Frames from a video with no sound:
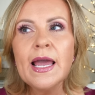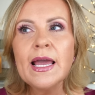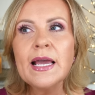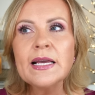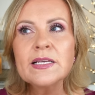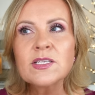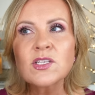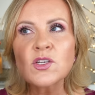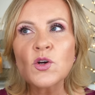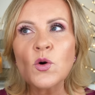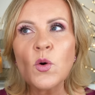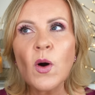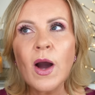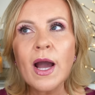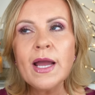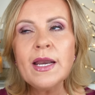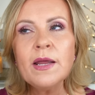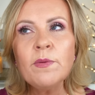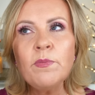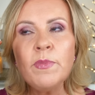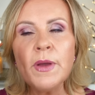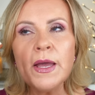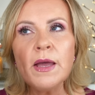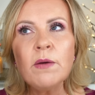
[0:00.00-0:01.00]
is quite
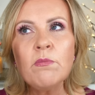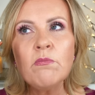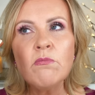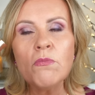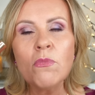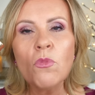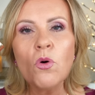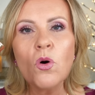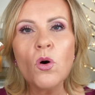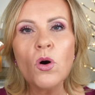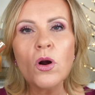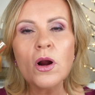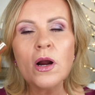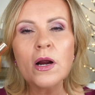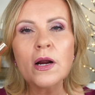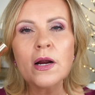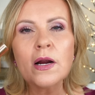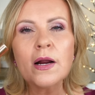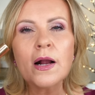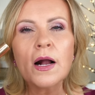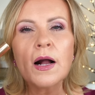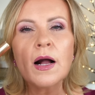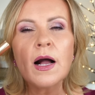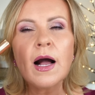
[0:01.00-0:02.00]
a bit
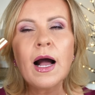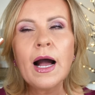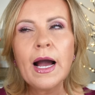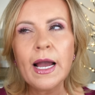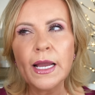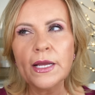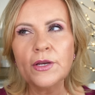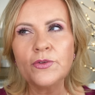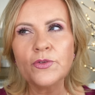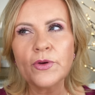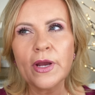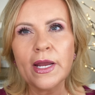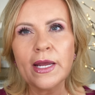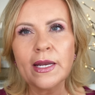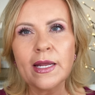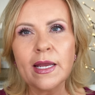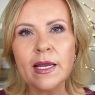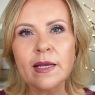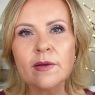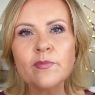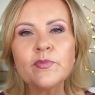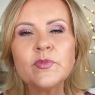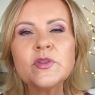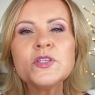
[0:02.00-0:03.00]
more
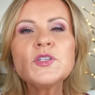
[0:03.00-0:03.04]
hydrating.